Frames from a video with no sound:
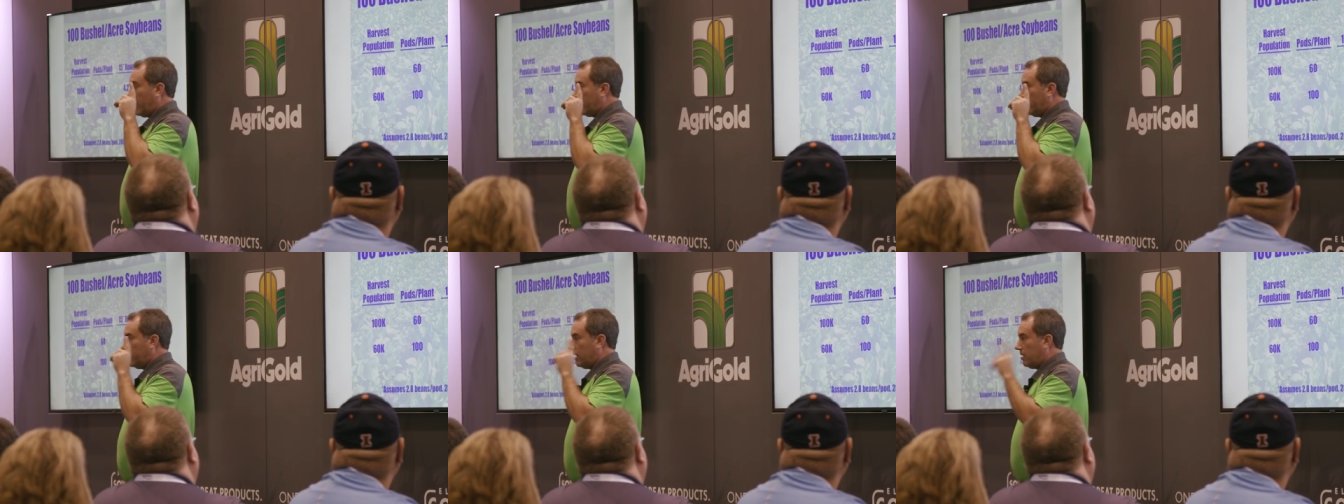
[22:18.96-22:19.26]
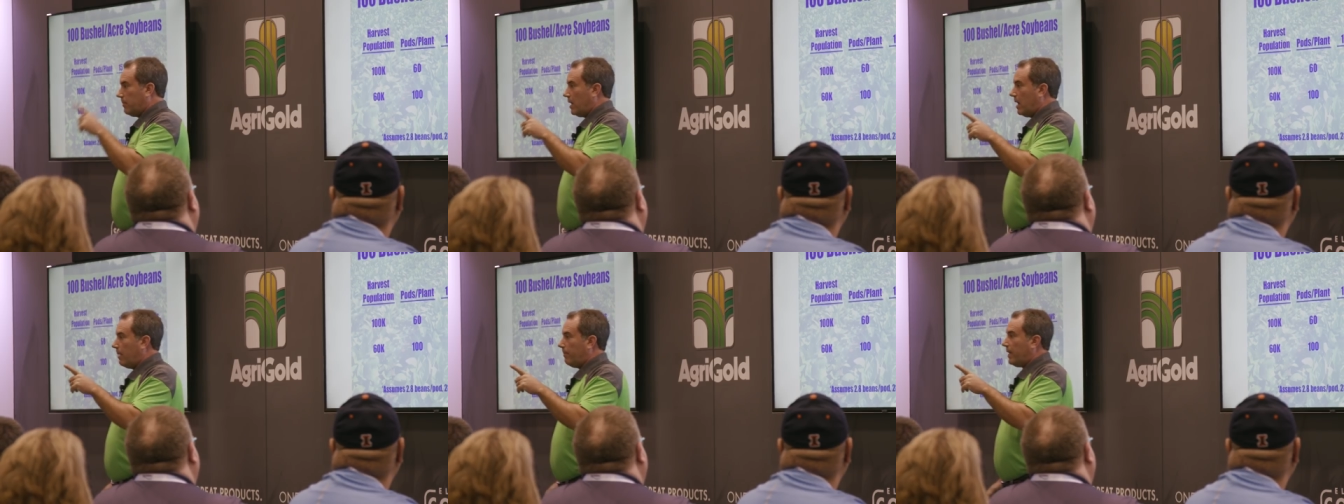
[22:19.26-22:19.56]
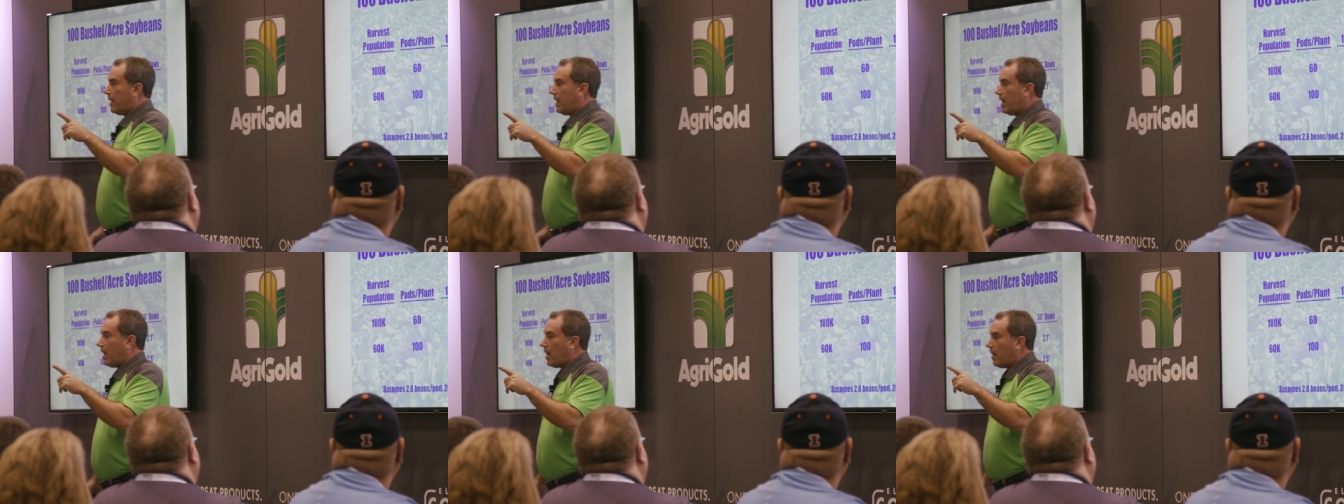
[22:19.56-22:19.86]
get them up,
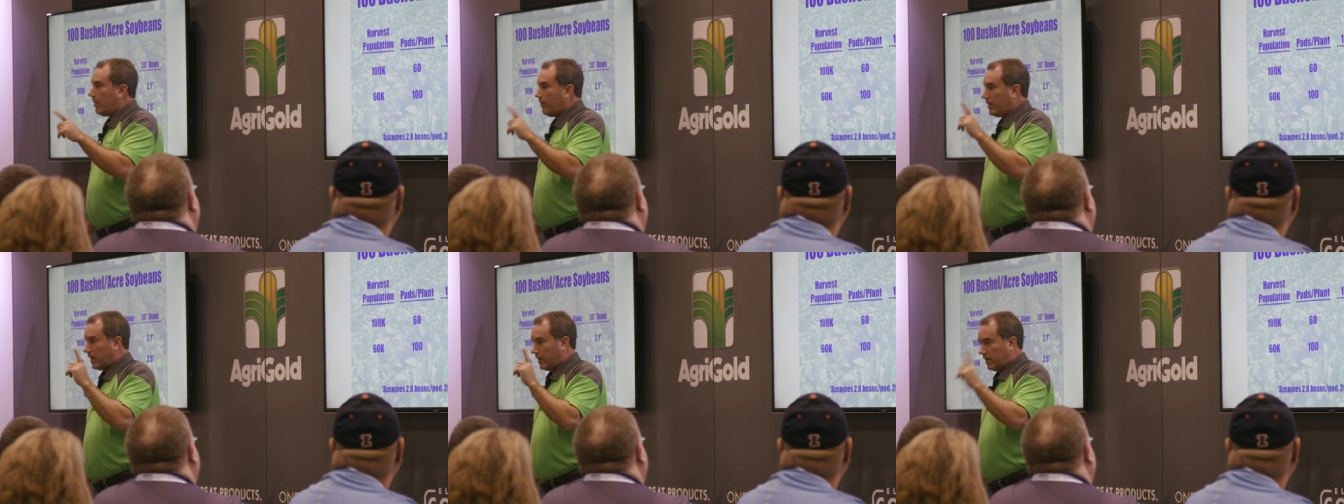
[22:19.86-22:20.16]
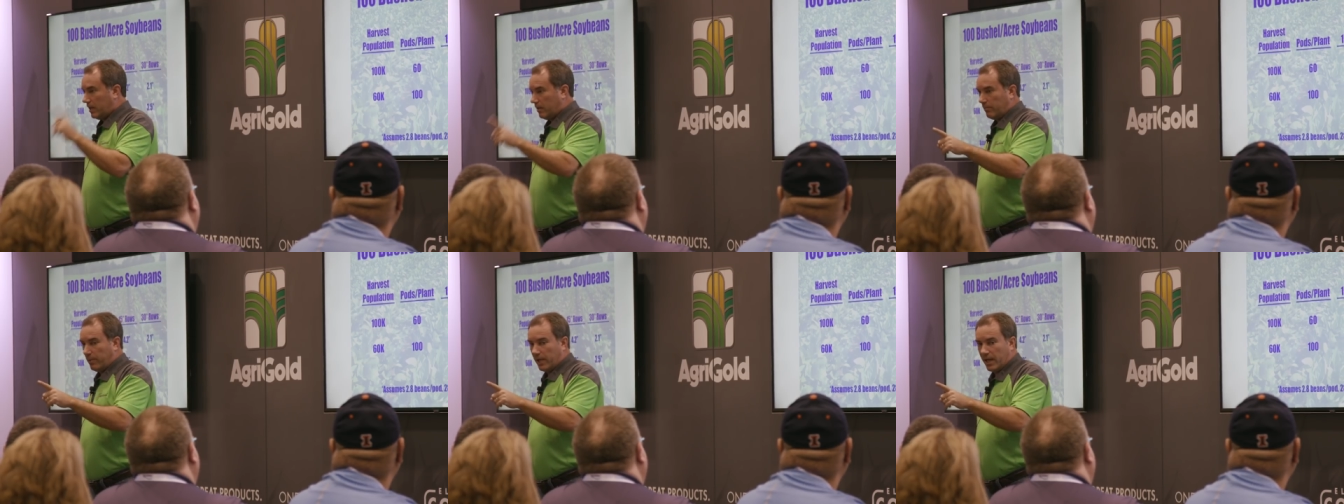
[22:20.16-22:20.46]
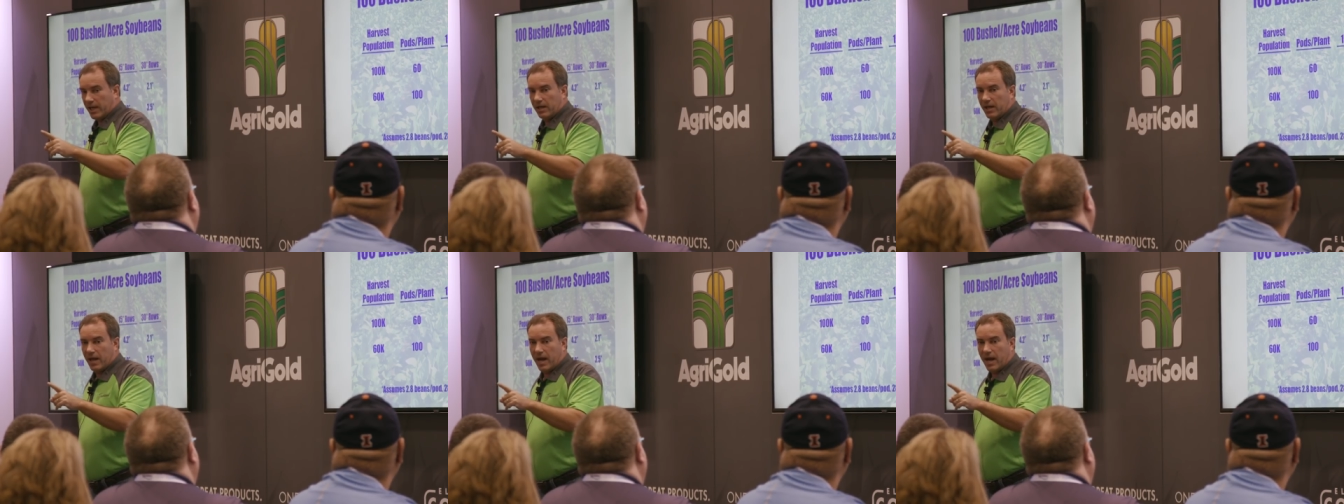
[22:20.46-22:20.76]
we got to get them
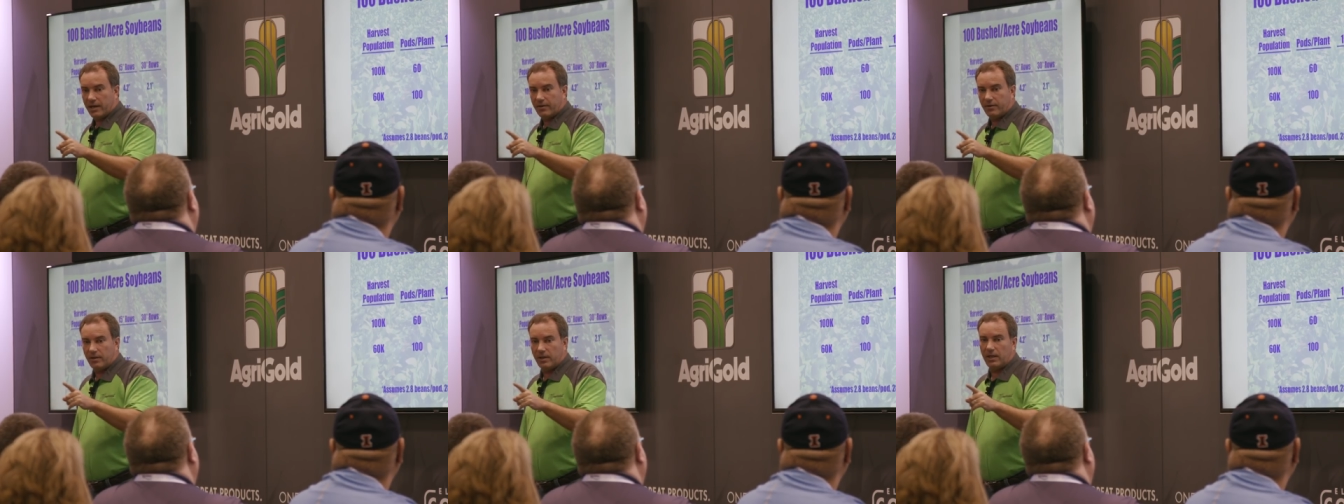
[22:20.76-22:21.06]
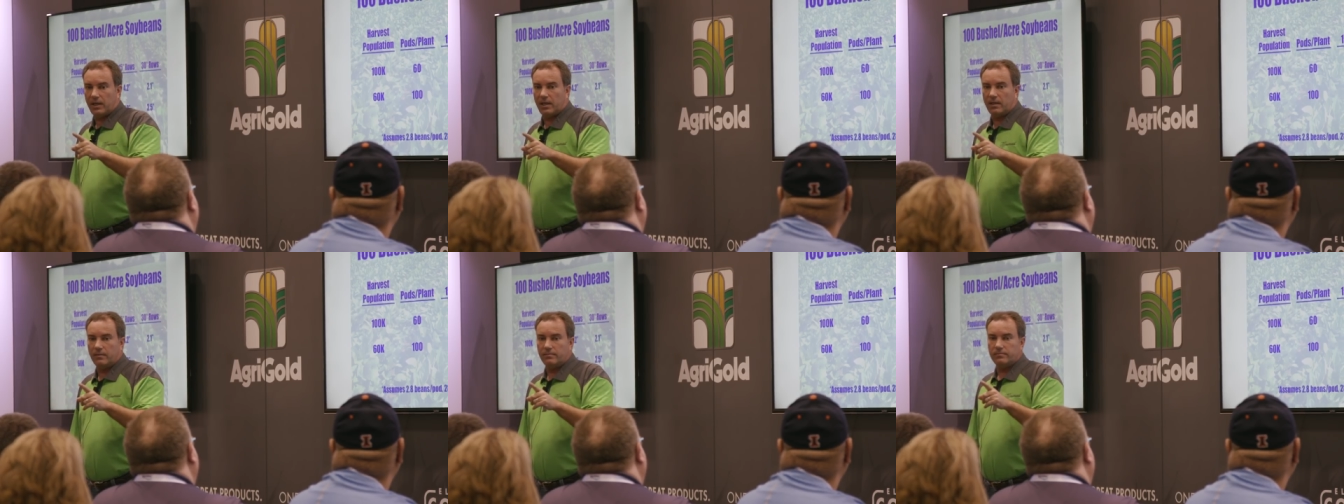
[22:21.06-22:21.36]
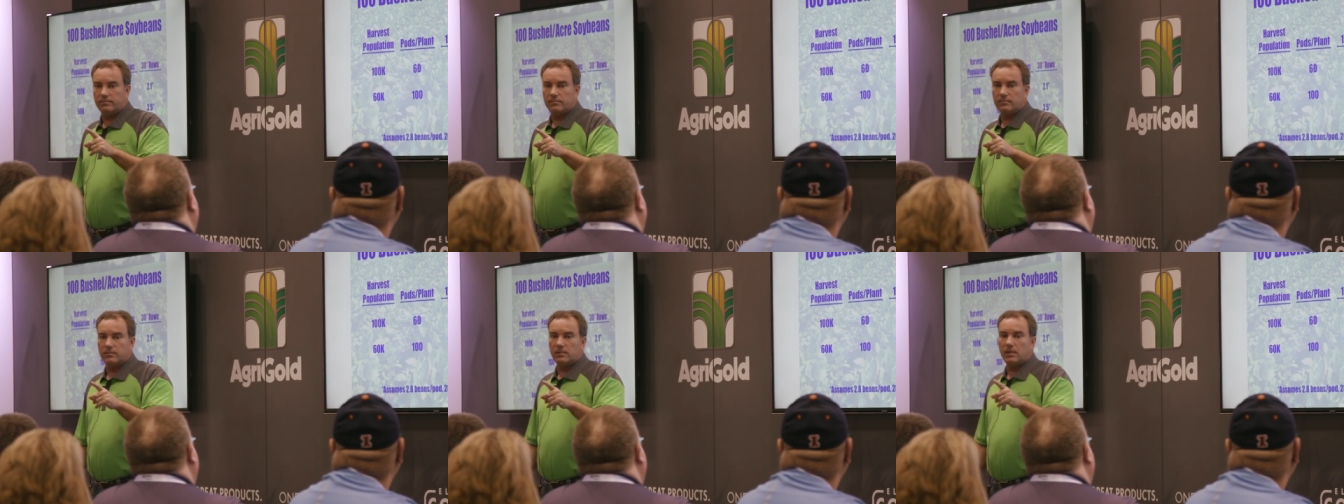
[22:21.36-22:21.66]
planted accurately,
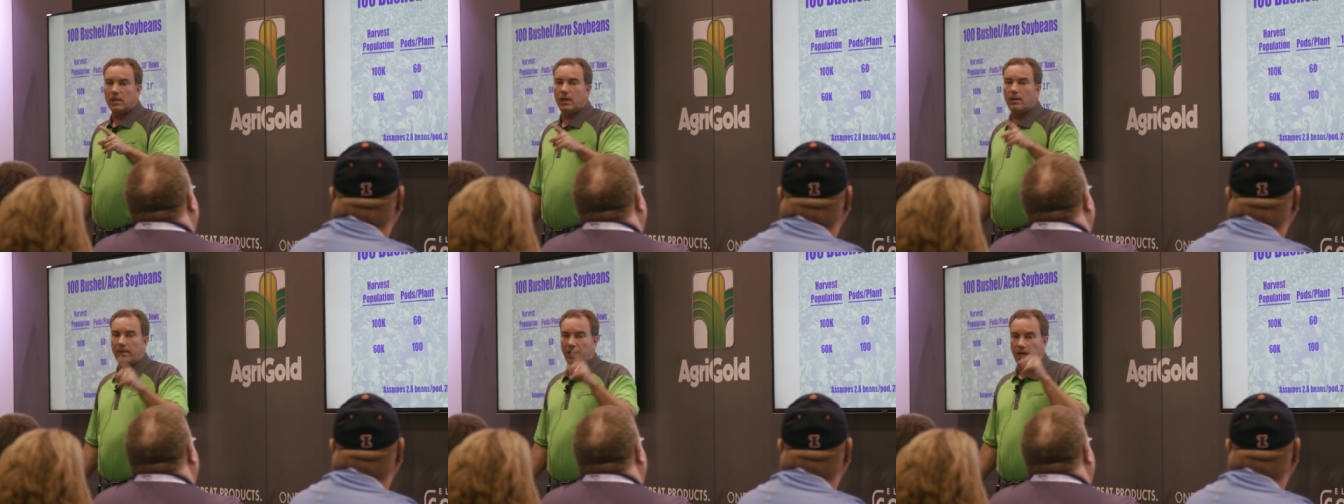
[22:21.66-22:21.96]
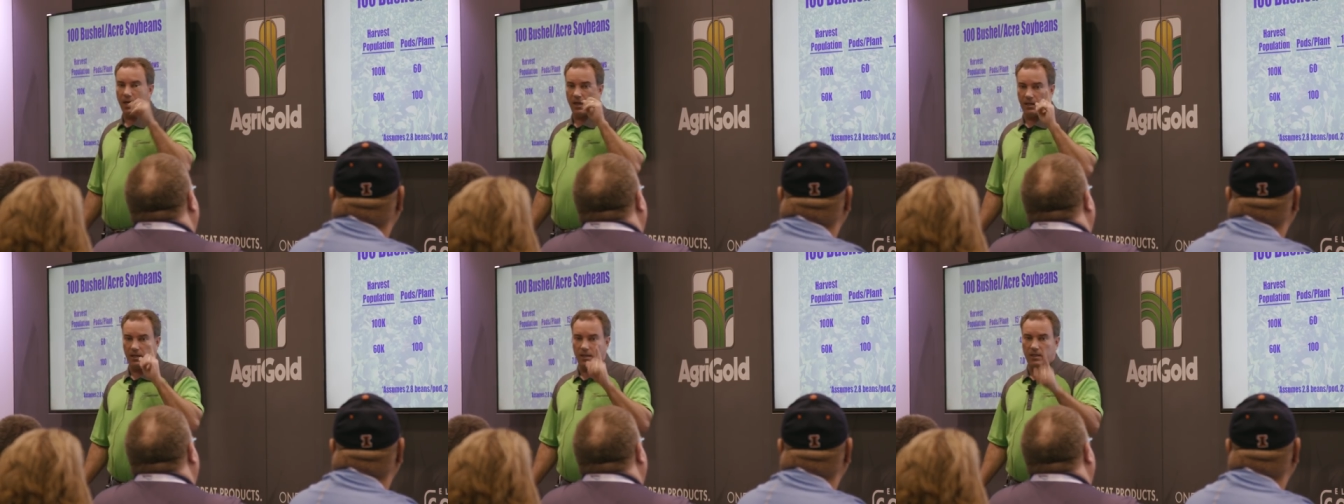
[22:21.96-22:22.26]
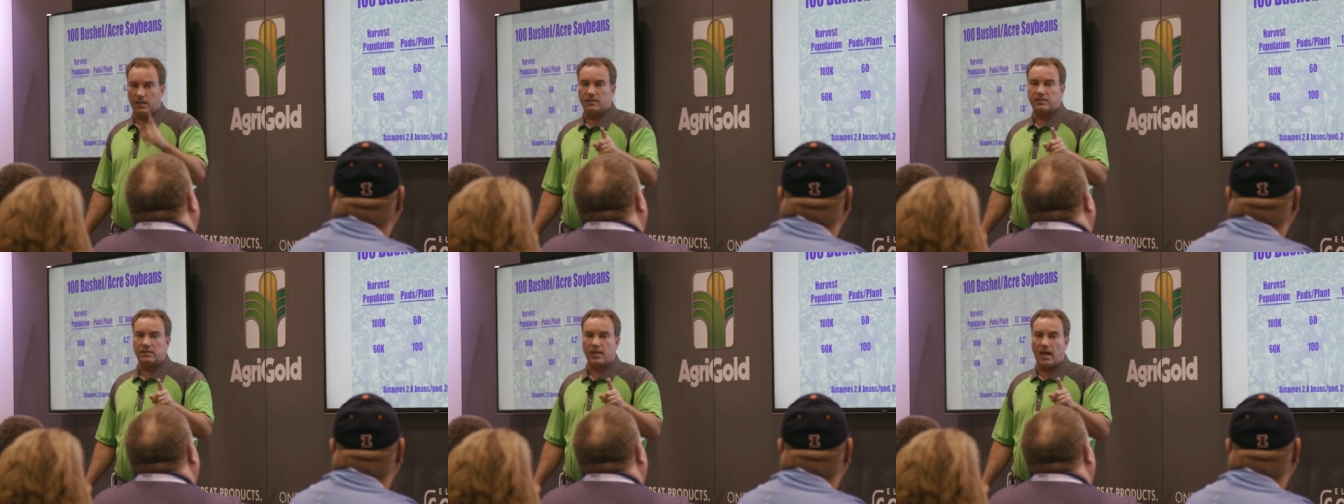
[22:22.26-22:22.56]
and we got to
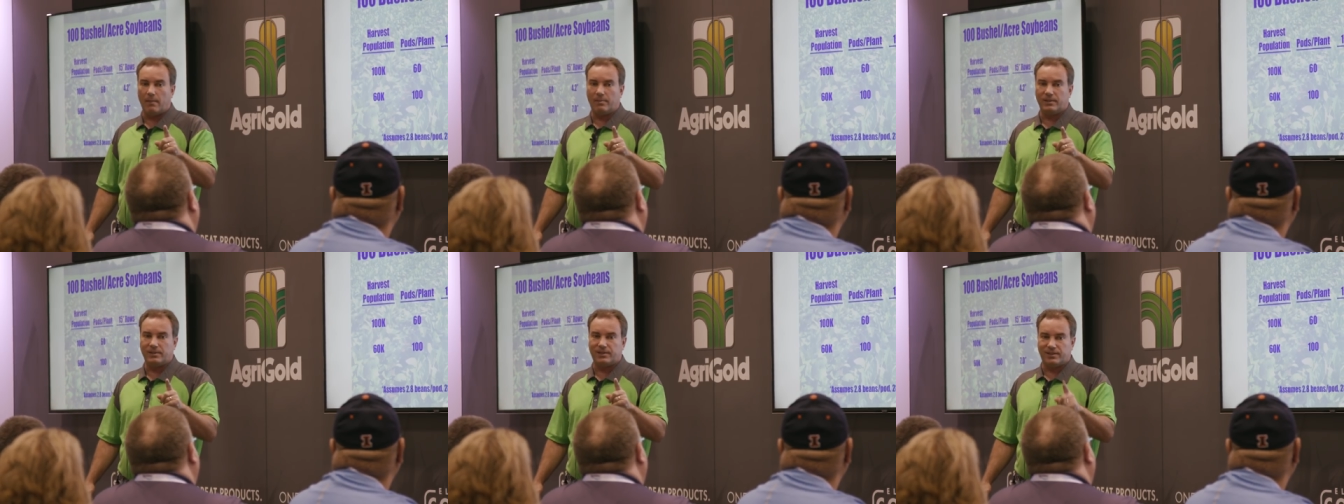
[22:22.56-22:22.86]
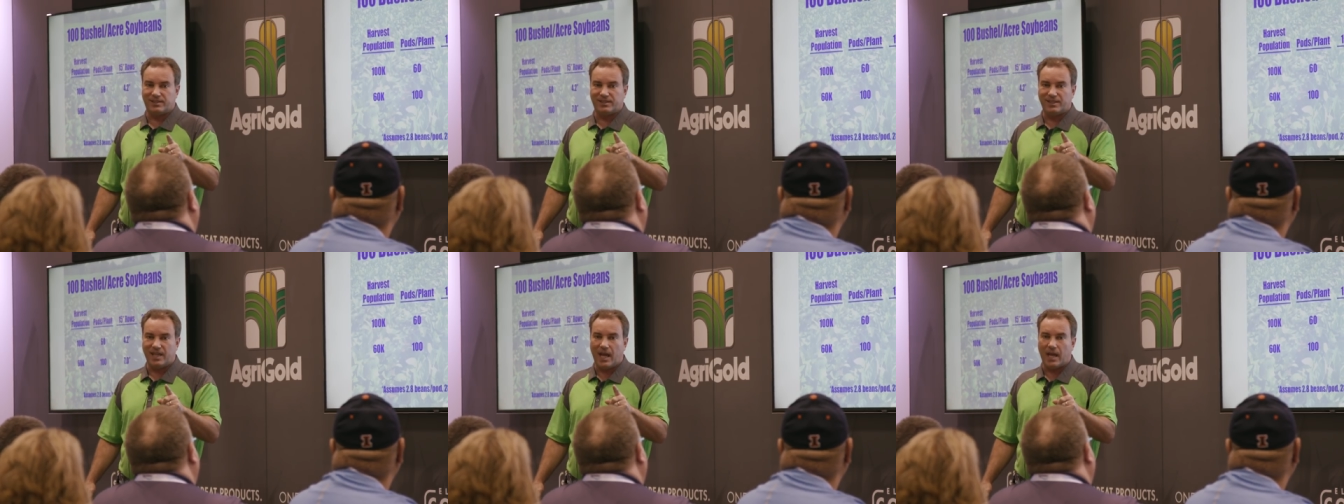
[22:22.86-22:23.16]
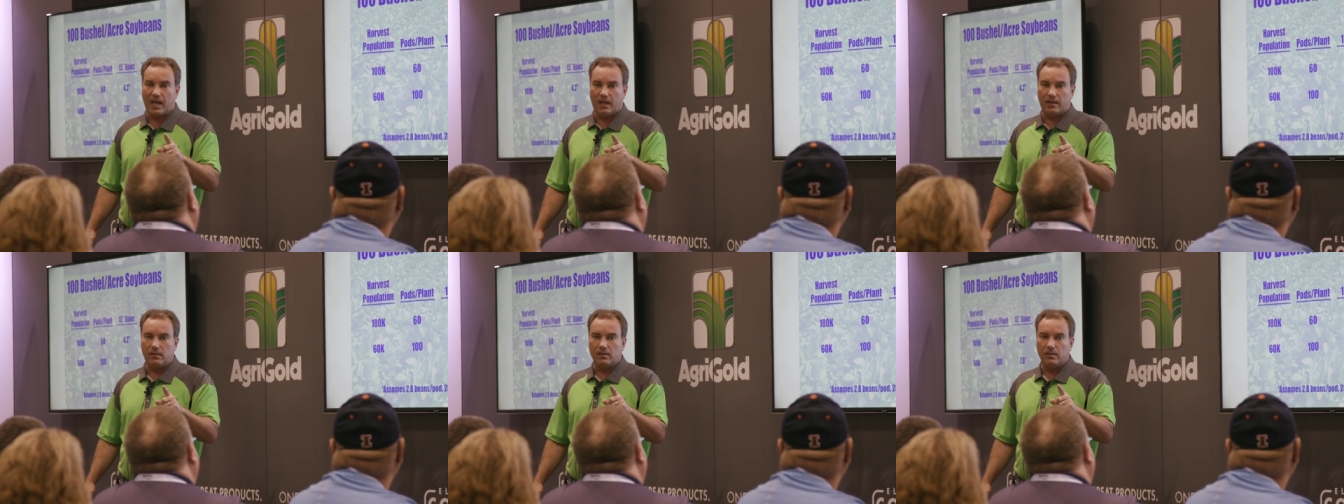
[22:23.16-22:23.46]
establish a
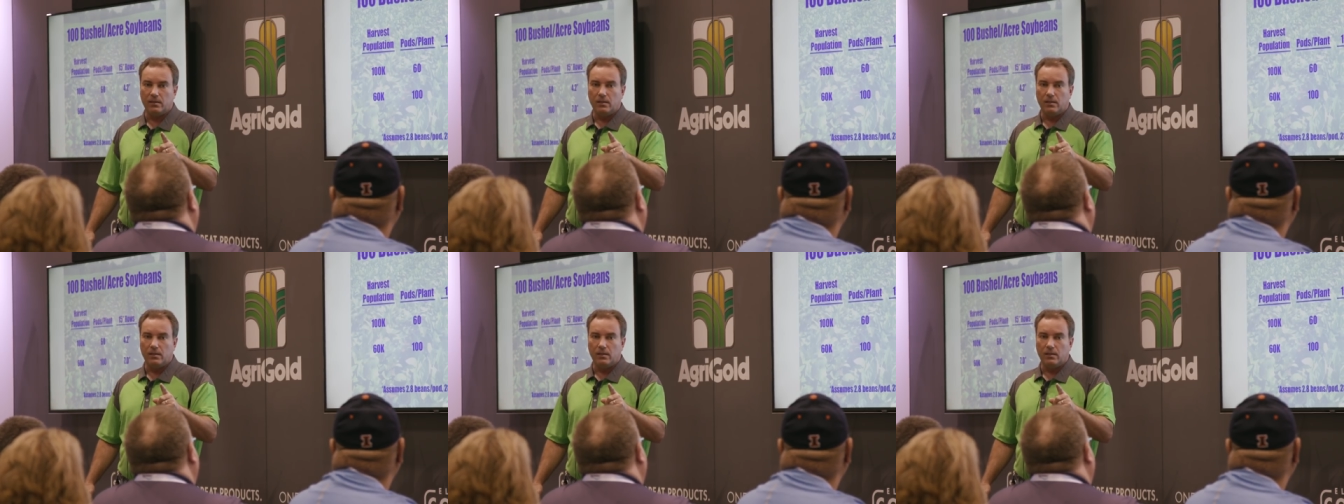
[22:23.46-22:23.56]
stand.